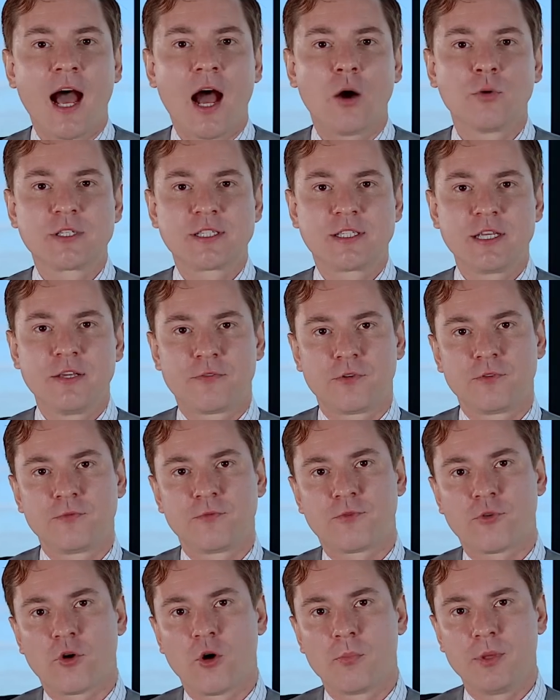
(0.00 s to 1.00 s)
how it's
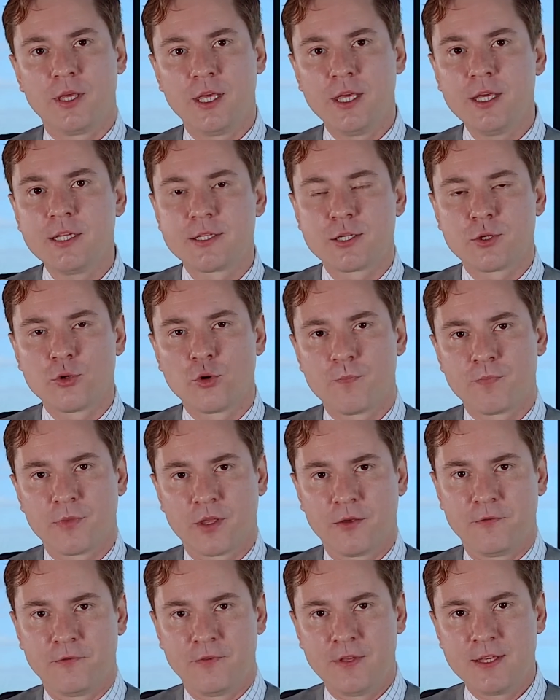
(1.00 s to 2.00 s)
different from E2
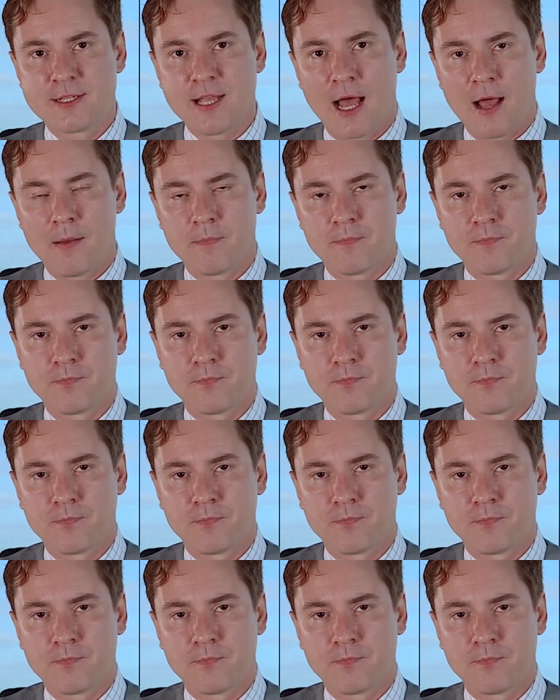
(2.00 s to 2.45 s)
visa.